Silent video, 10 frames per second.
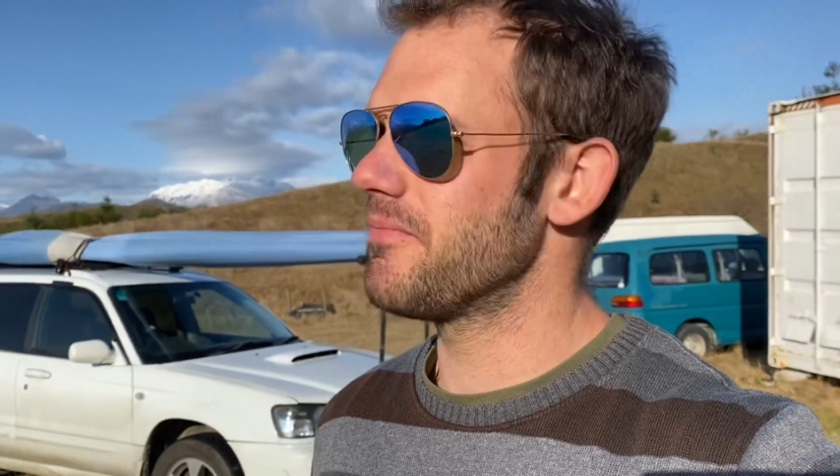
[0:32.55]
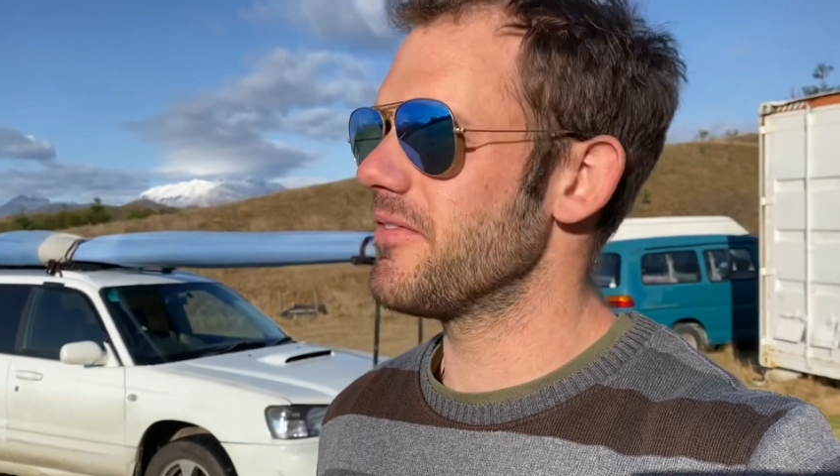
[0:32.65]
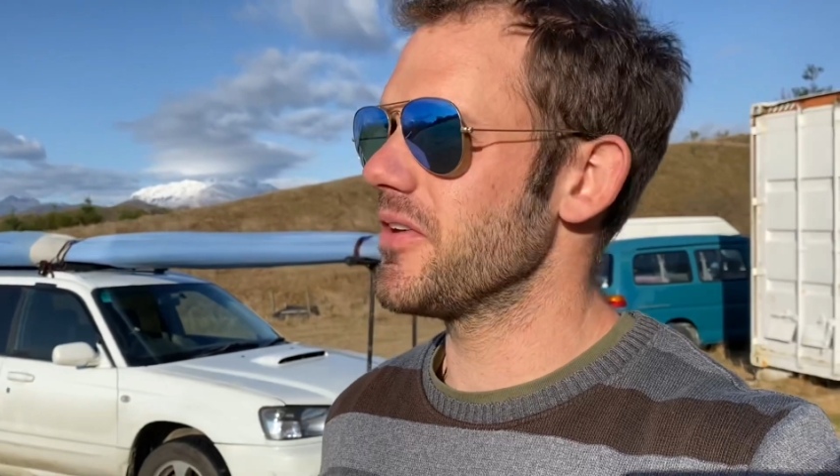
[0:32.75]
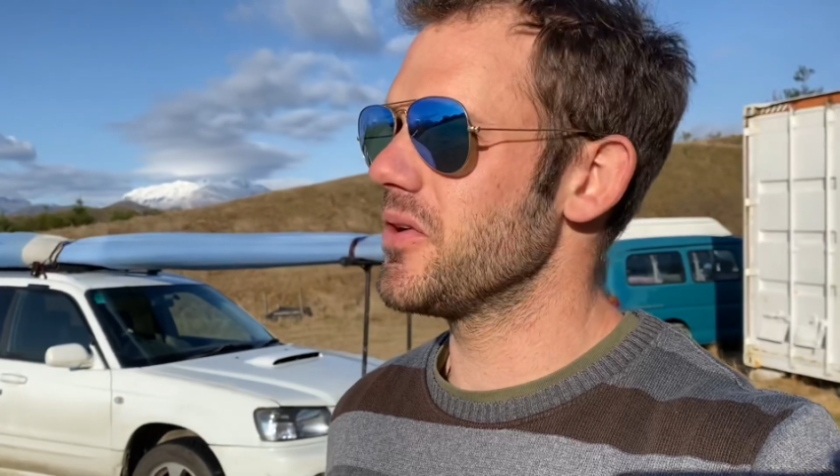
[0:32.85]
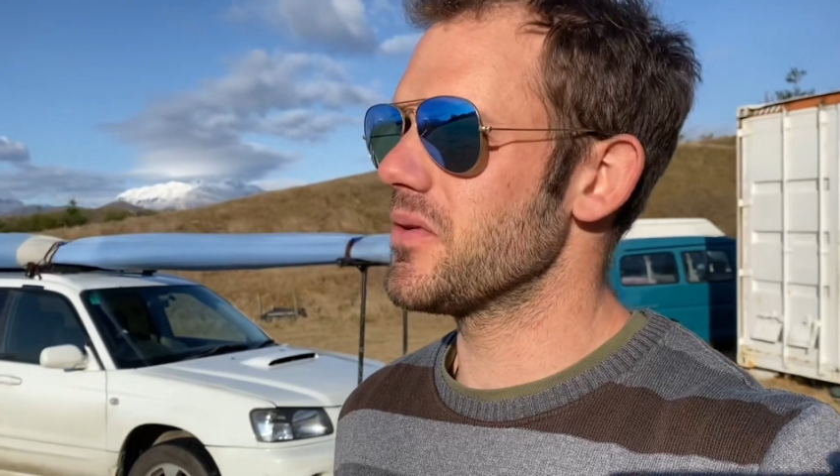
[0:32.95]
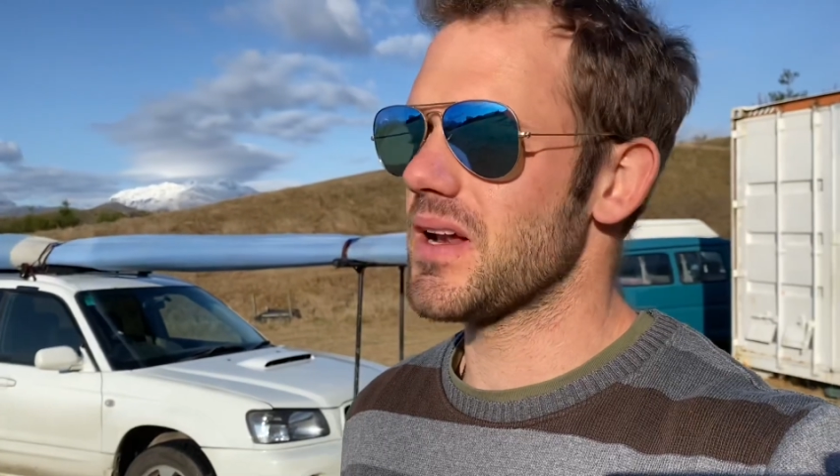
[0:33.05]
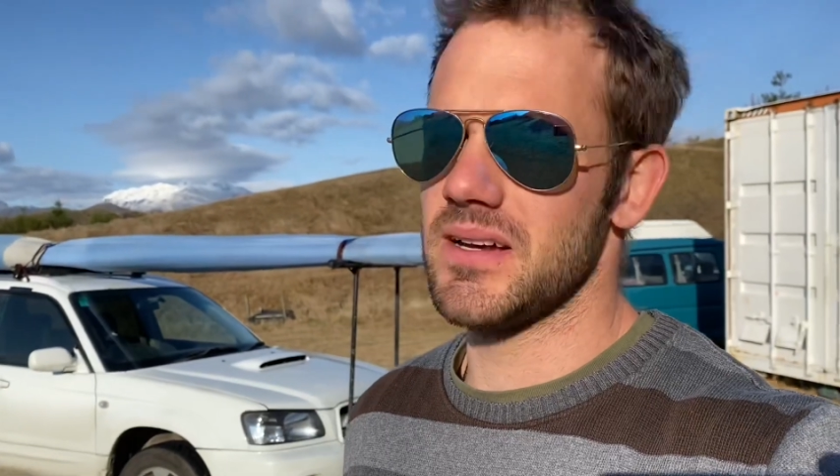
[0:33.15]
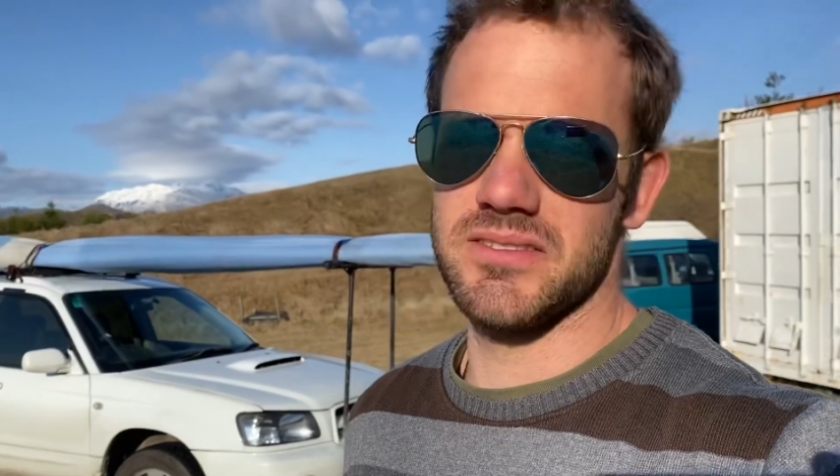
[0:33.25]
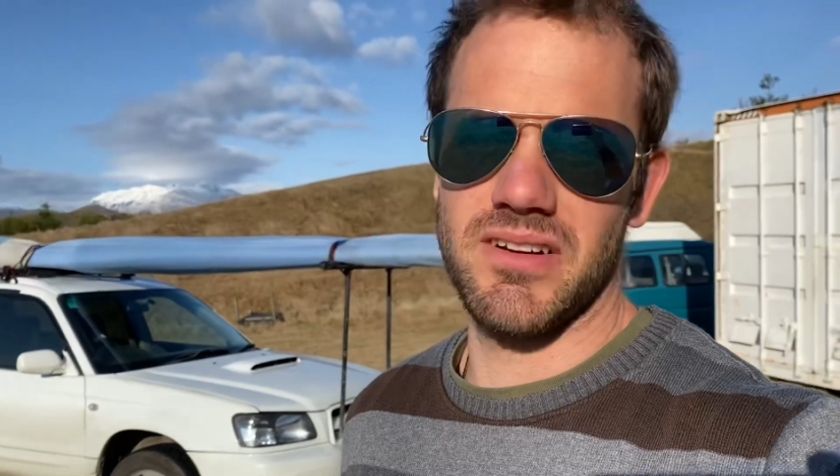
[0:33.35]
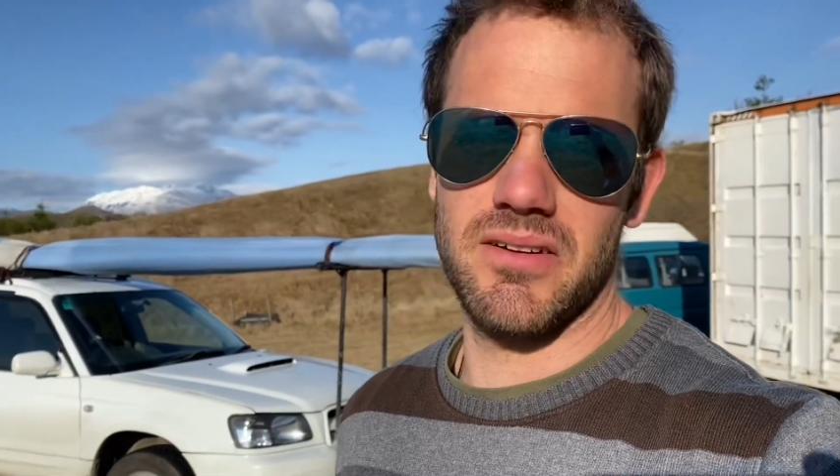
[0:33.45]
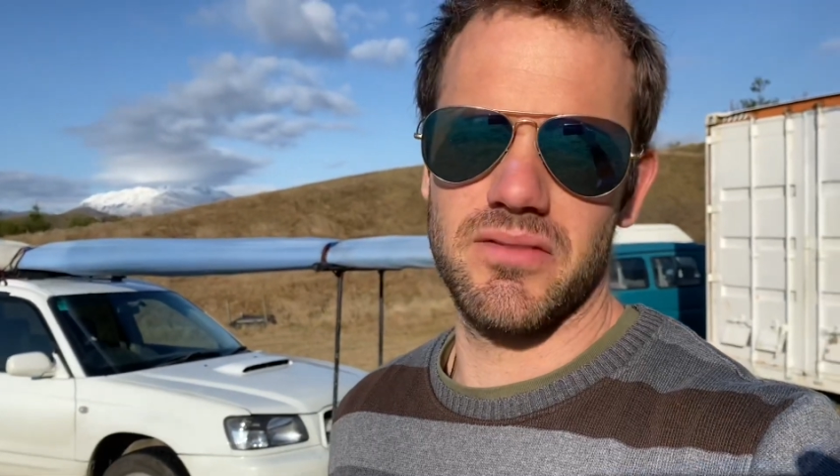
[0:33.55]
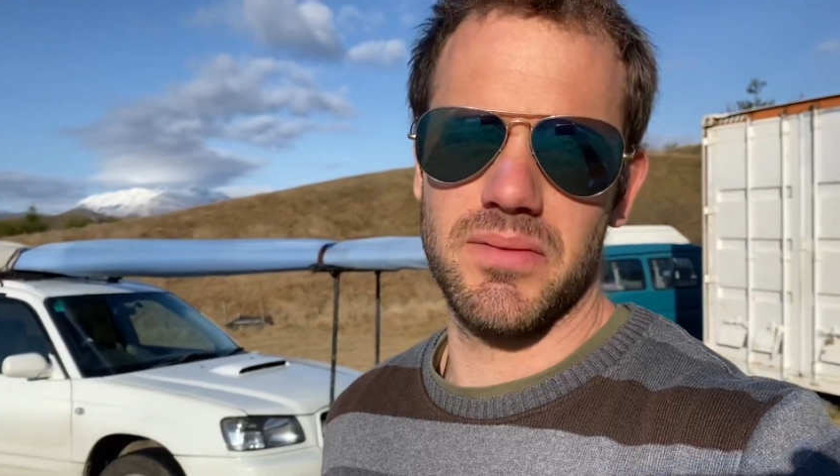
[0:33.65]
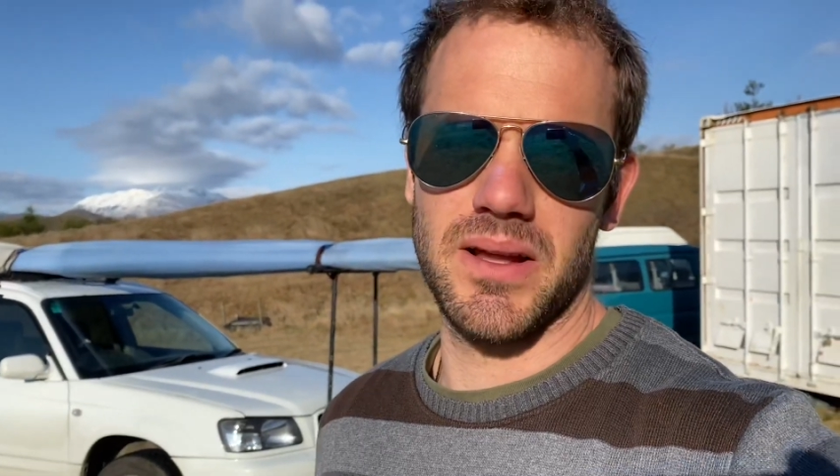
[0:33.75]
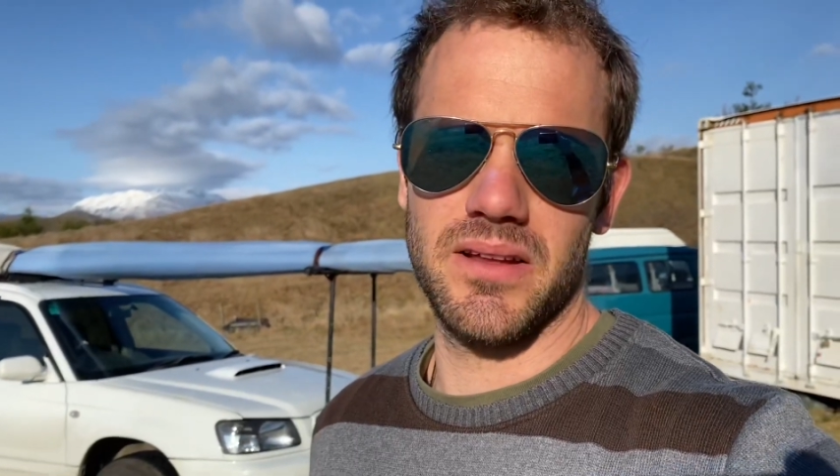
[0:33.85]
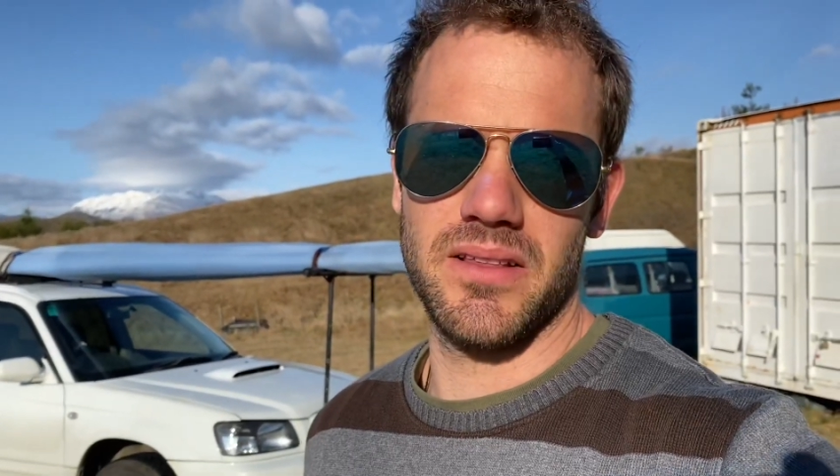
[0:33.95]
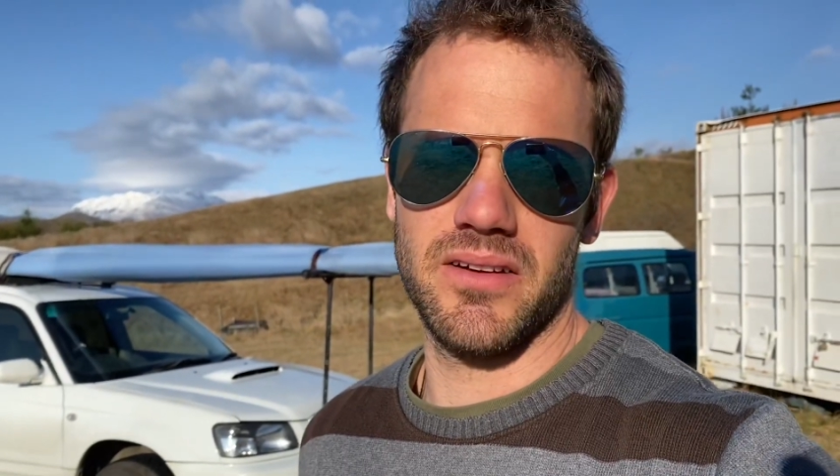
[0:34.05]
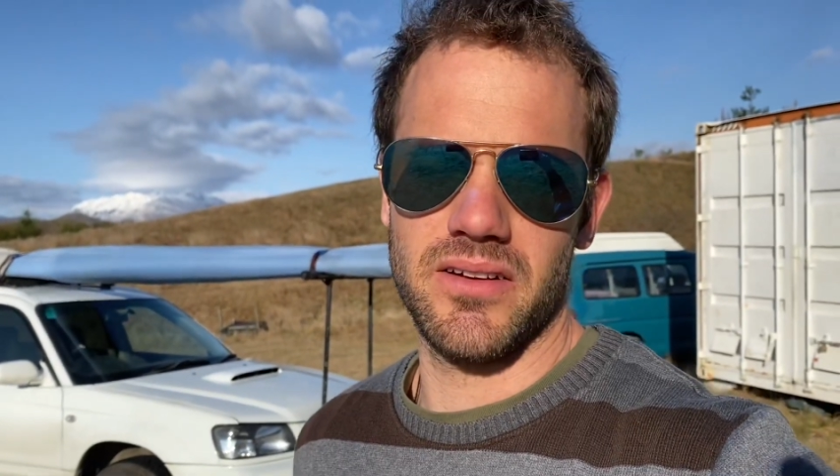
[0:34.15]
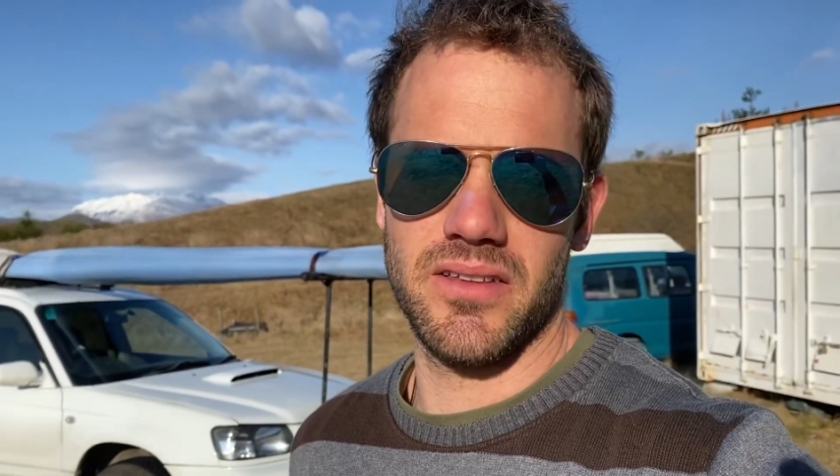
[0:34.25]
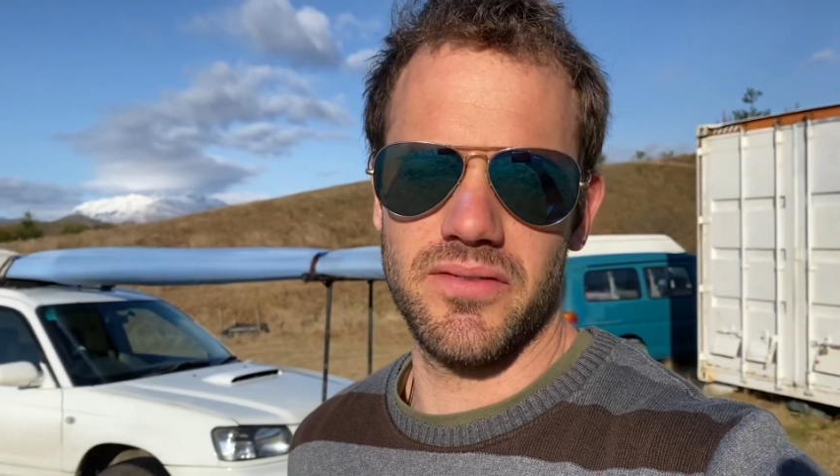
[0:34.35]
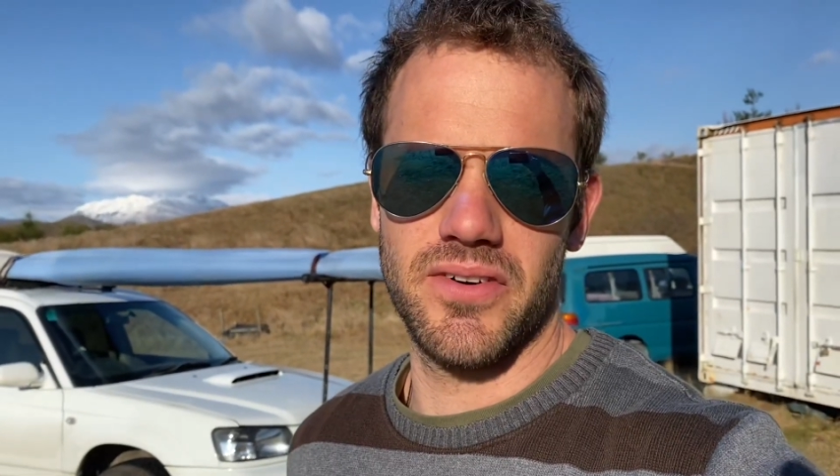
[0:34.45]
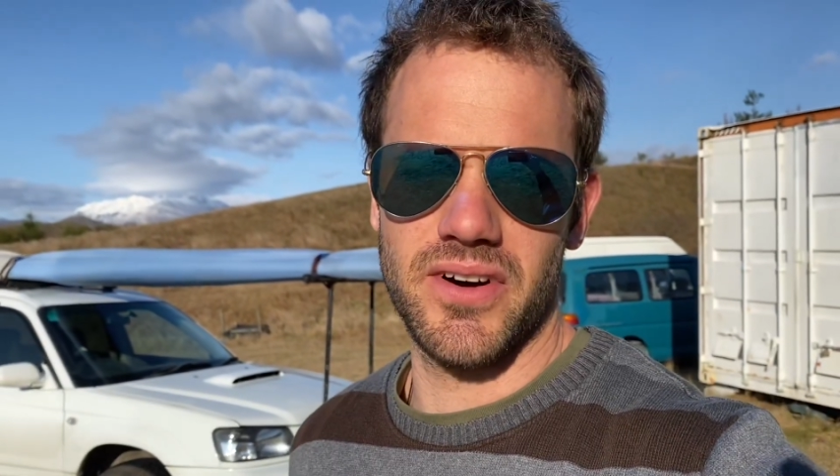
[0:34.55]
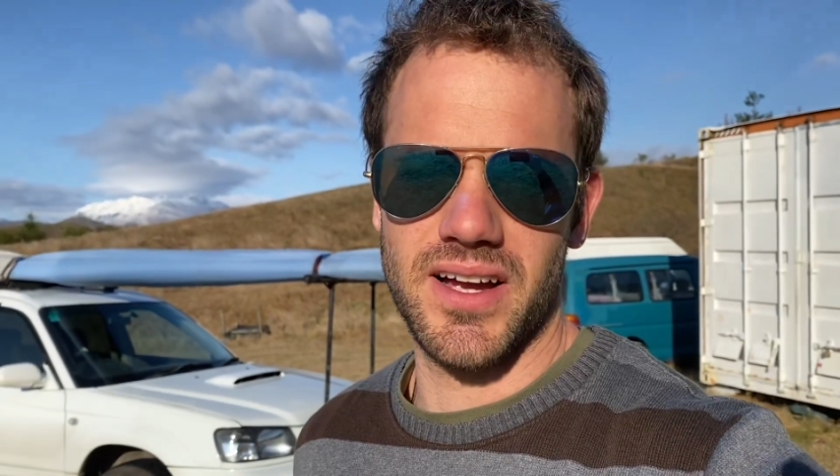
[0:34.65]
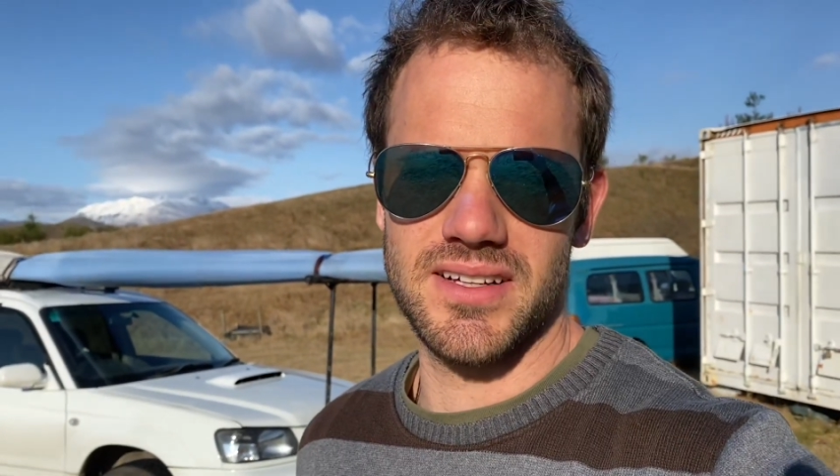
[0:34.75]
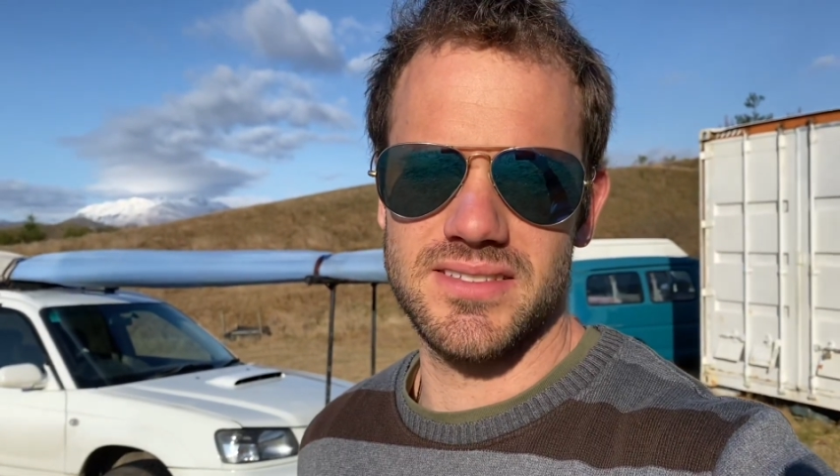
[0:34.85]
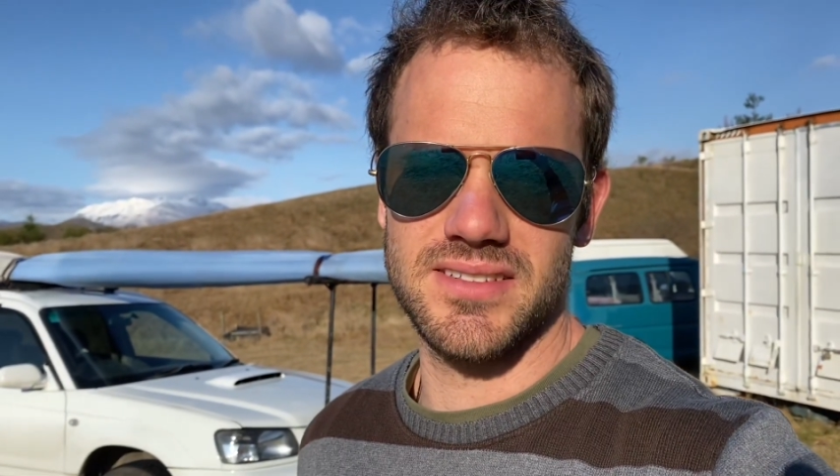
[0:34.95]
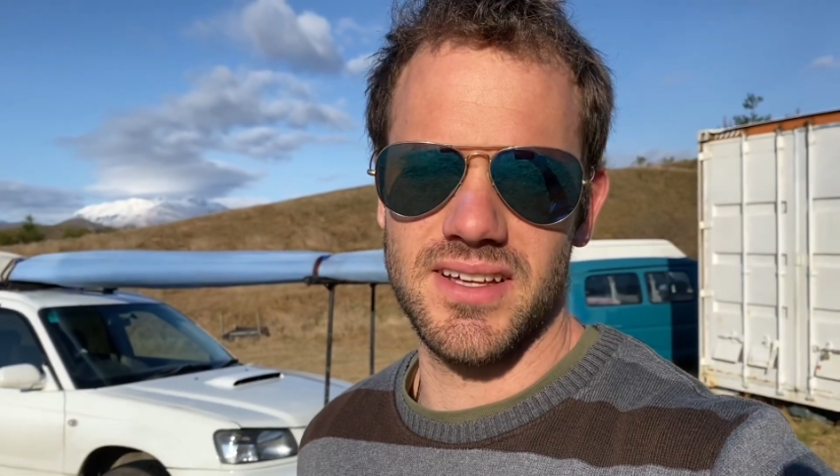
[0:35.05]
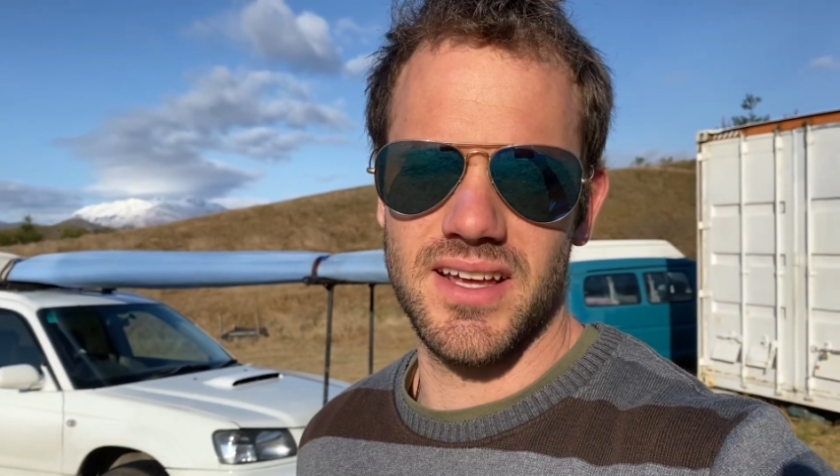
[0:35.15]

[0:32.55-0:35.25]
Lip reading: few clouds around by the look of the forecast.